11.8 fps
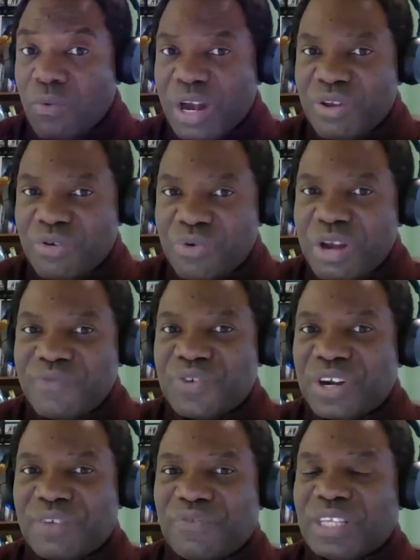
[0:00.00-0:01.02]
when you read
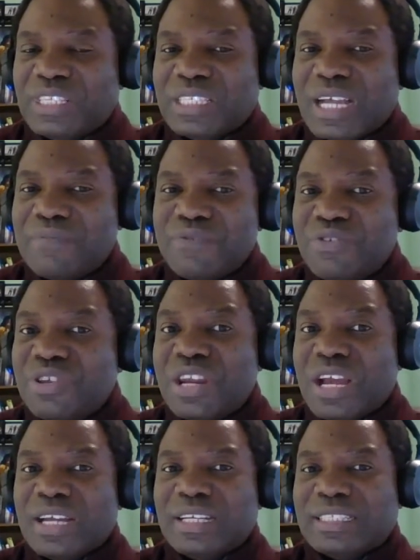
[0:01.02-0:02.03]
for the first time, you
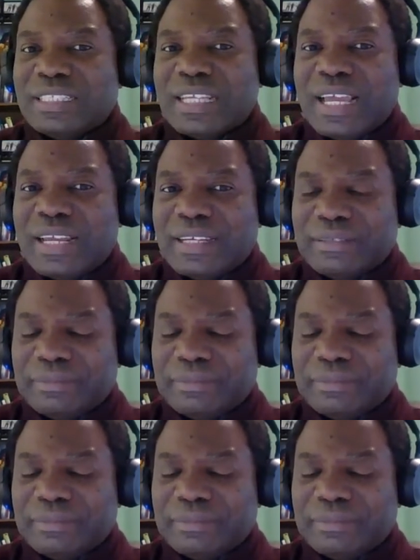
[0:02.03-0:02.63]
didn't understand.